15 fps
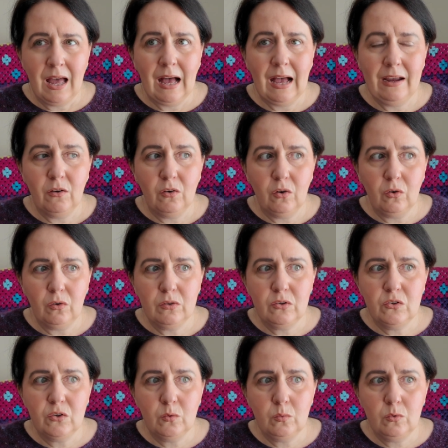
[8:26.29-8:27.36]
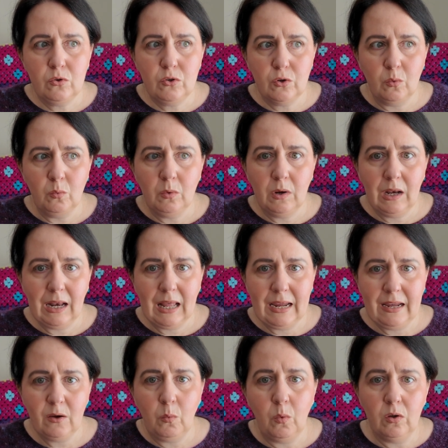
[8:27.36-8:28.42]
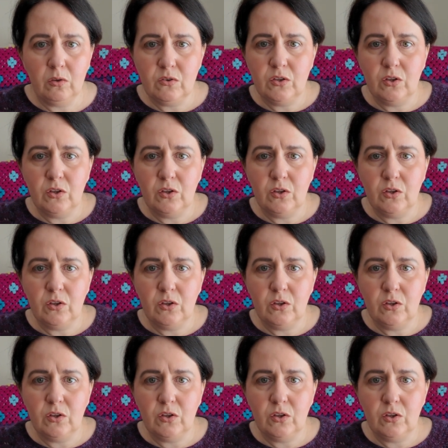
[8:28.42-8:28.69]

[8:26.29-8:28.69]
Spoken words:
I also don't like ones